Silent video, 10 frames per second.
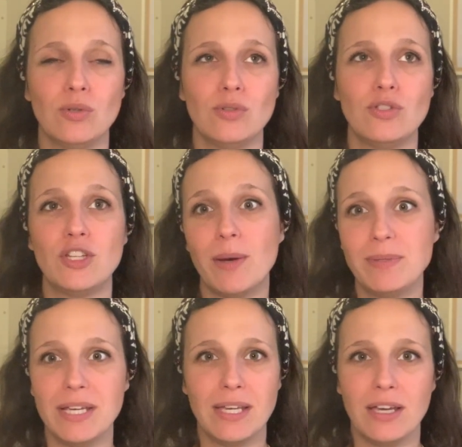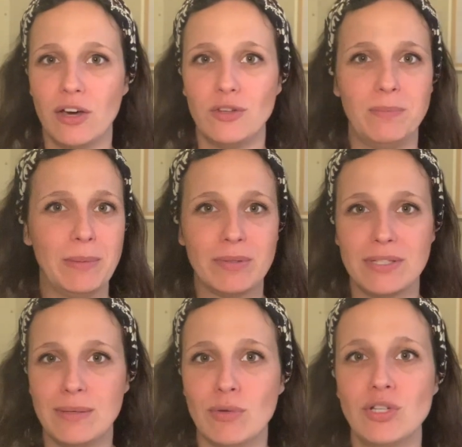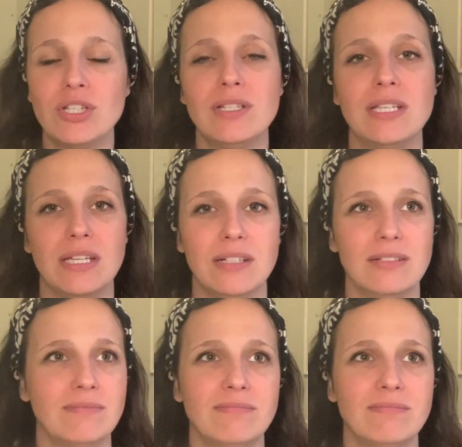stop taking other people's emotions in,